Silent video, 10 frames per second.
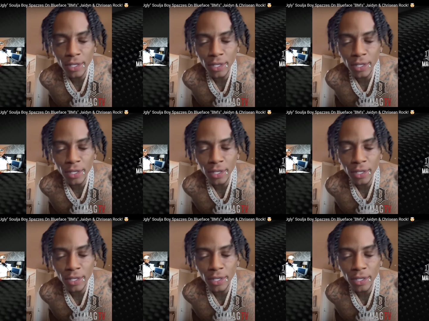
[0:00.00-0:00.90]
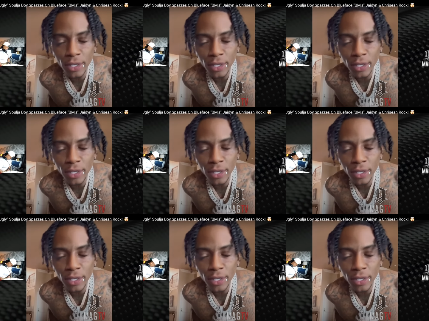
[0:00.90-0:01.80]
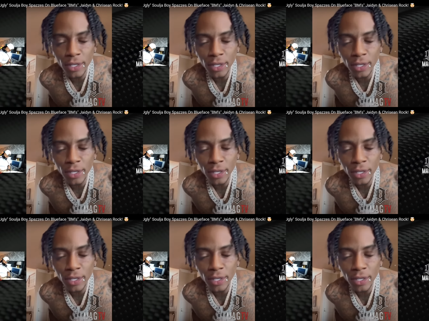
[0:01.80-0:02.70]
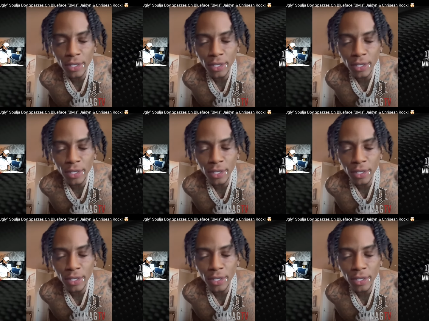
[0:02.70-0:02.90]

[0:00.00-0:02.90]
Nobody speaks.